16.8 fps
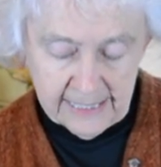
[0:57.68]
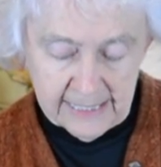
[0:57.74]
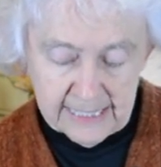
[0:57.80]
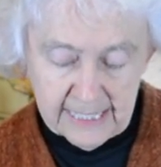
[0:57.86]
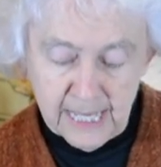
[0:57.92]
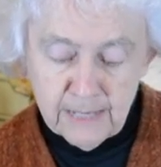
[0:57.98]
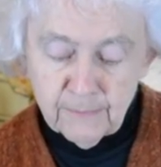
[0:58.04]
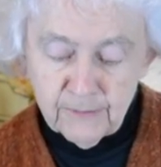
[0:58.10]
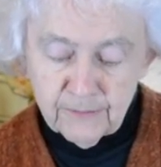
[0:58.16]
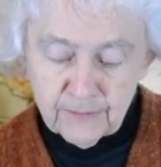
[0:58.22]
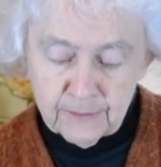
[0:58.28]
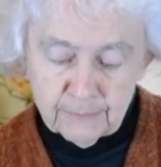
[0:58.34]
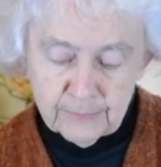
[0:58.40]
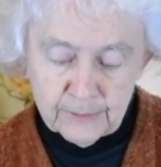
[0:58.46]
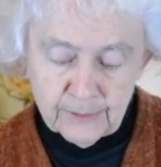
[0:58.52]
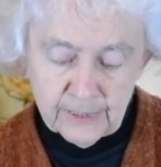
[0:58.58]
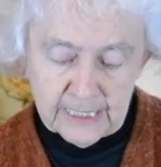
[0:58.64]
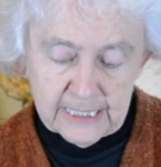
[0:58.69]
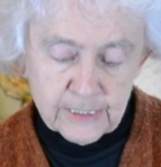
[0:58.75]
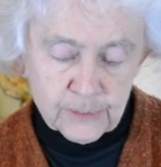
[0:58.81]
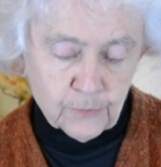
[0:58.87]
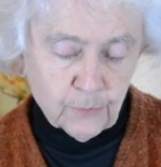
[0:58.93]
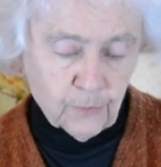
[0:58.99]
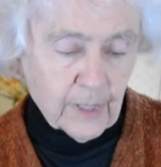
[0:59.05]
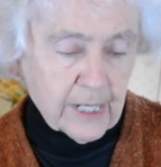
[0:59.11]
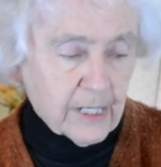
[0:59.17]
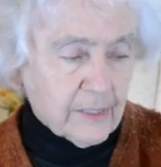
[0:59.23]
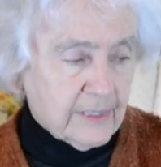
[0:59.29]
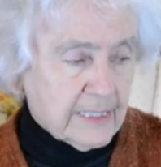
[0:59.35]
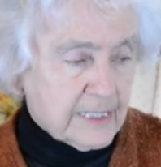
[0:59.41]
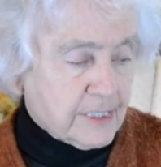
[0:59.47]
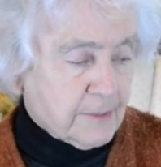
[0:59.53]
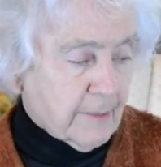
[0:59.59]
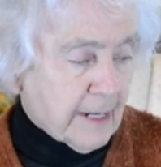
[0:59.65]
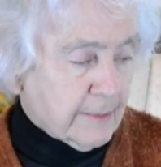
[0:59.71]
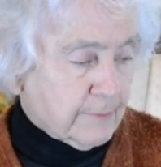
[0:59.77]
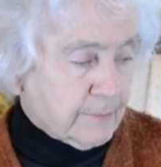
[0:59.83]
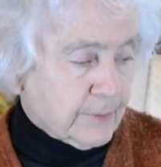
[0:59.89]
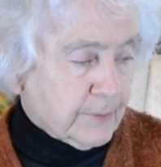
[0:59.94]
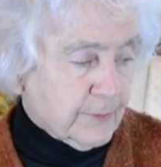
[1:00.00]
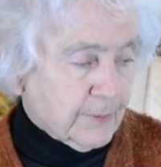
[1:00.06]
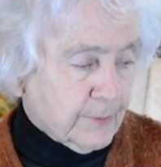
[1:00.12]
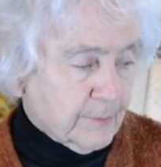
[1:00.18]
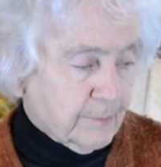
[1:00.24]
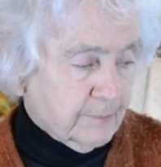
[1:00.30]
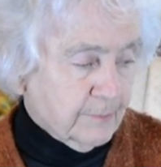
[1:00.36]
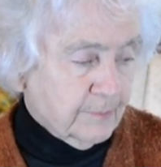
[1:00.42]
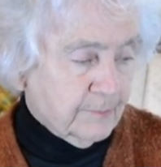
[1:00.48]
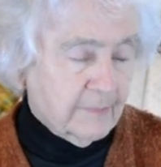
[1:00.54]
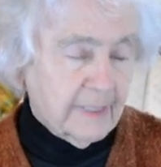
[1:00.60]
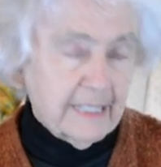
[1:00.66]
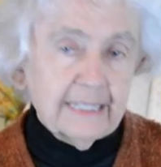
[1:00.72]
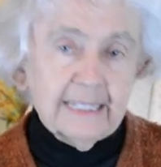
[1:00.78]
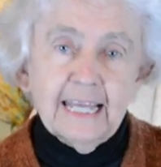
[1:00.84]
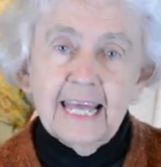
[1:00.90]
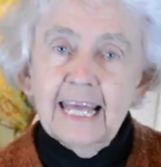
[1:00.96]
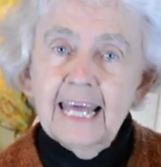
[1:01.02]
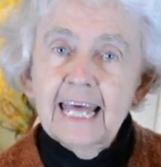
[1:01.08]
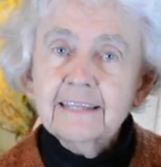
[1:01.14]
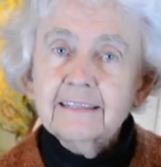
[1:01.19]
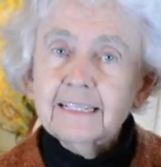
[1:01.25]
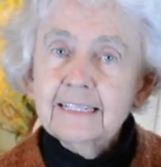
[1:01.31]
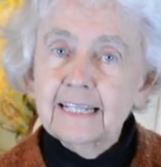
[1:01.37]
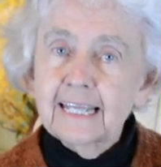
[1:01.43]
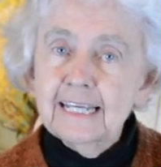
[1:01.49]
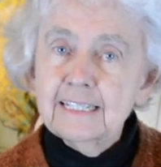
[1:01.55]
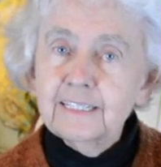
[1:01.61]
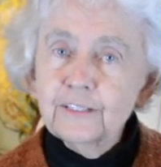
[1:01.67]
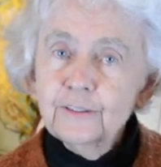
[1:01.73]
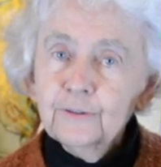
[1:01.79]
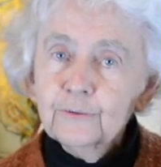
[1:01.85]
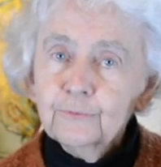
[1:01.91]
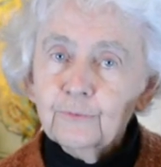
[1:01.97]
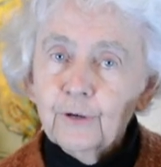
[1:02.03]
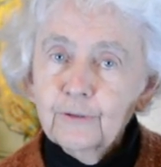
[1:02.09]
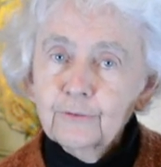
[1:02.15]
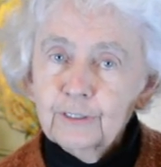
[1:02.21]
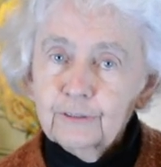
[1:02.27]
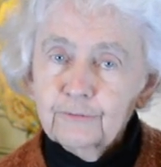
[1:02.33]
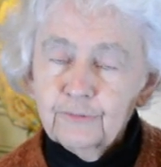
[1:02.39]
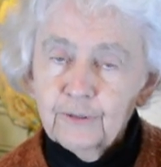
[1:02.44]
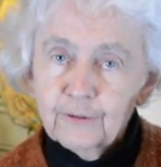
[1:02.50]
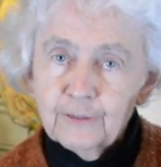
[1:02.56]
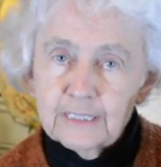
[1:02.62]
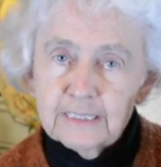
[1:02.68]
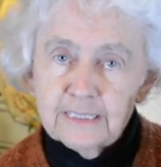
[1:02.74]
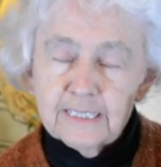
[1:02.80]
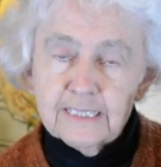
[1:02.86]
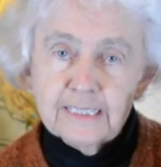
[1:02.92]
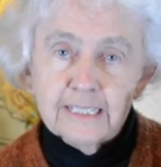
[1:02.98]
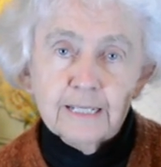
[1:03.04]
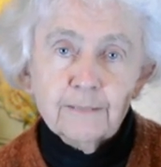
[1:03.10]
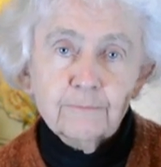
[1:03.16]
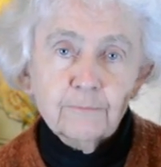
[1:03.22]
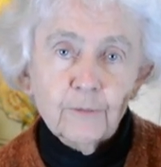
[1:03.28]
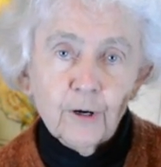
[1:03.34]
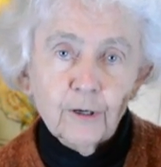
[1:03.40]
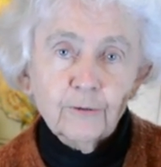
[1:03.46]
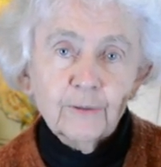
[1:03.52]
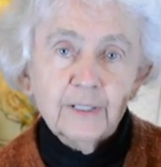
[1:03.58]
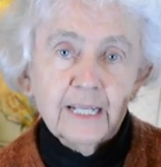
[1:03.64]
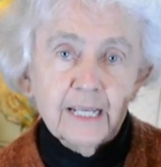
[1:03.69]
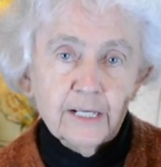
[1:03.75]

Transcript: The name of the book is Where is My Broom? And the lady who wrote it for us is named Margaret